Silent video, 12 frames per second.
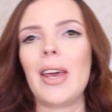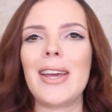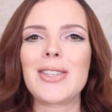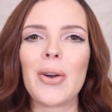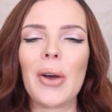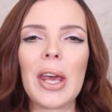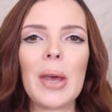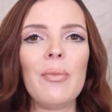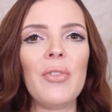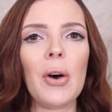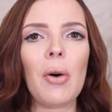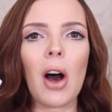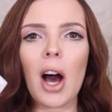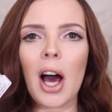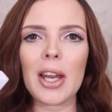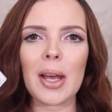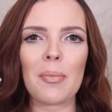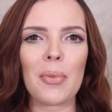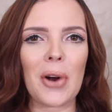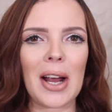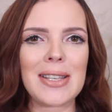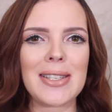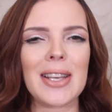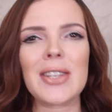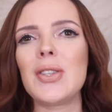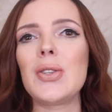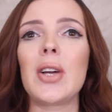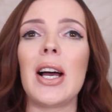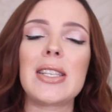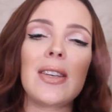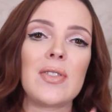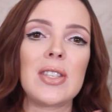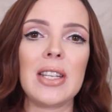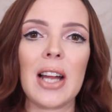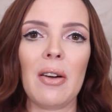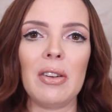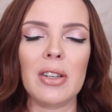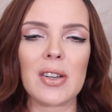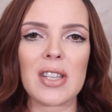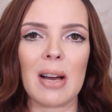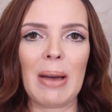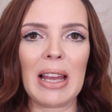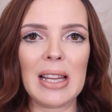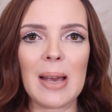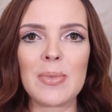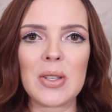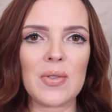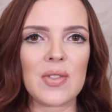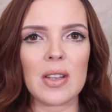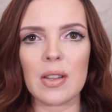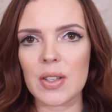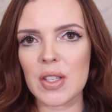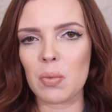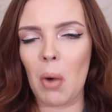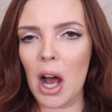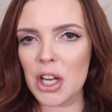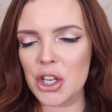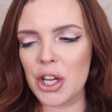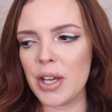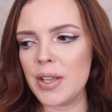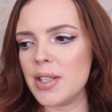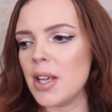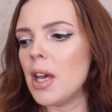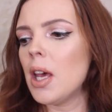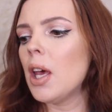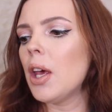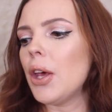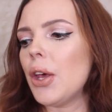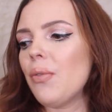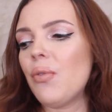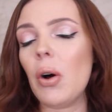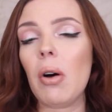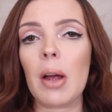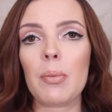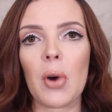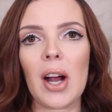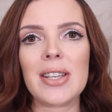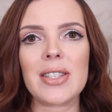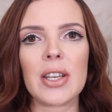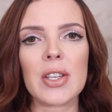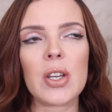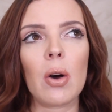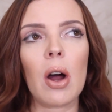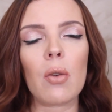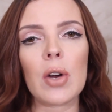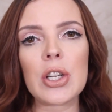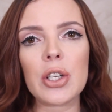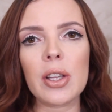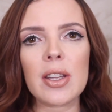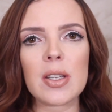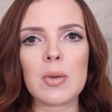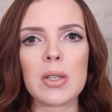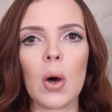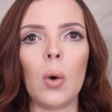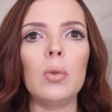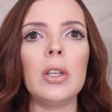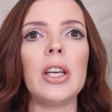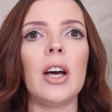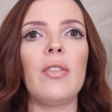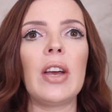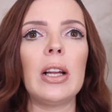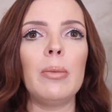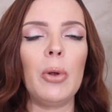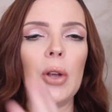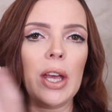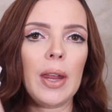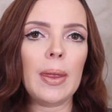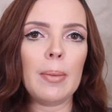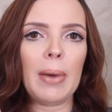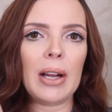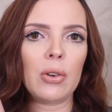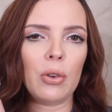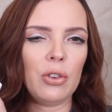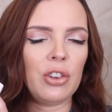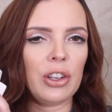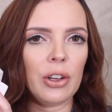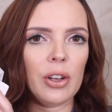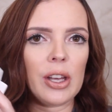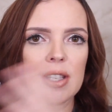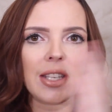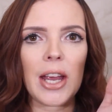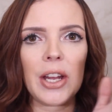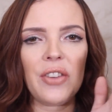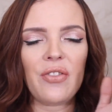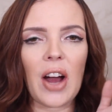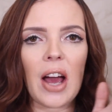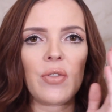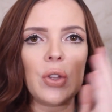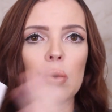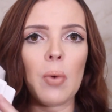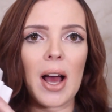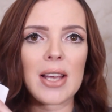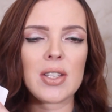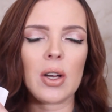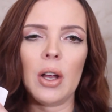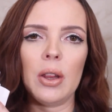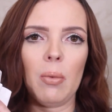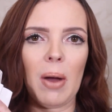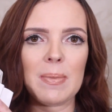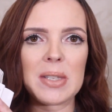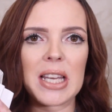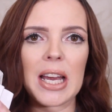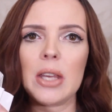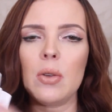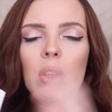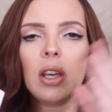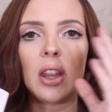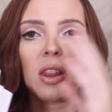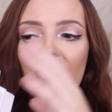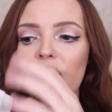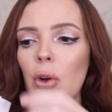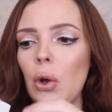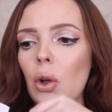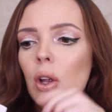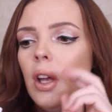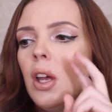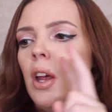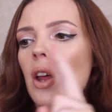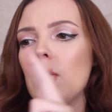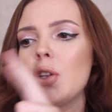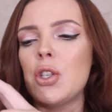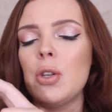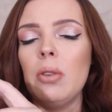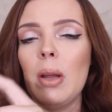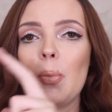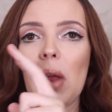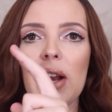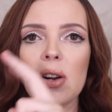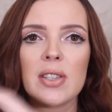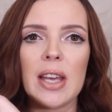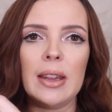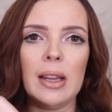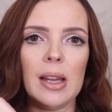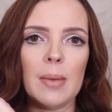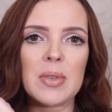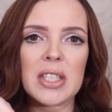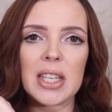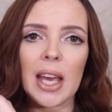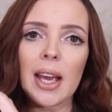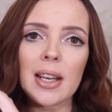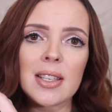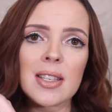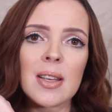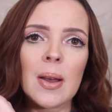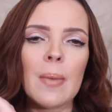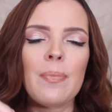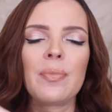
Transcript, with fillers: Okay, so info on pricing, since you guys have seen how it looks on my lips, you've seen the swatches, info on pricing. So originally this was only available in the bundle deal. It's 85 US on the website. You can get the full, the two lip liners and the lipsticks.